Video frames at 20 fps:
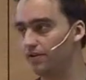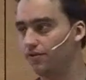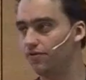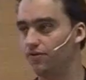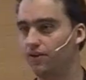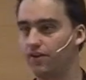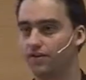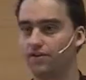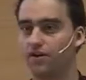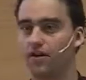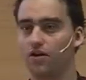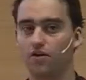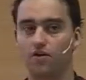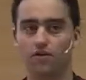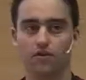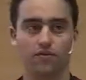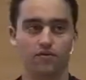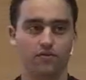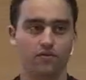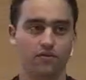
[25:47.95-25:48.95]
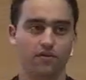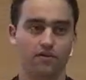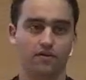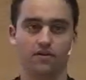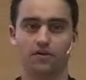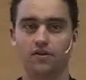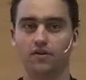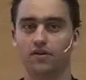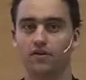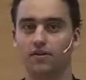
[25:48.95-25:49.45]
create our own
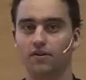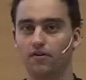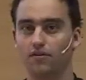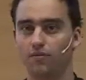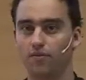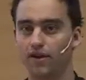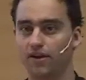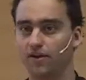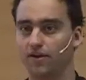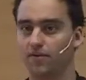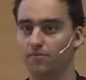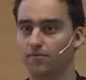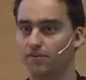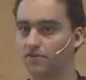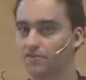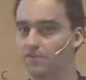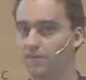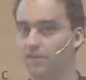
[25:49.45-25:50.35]
wake up and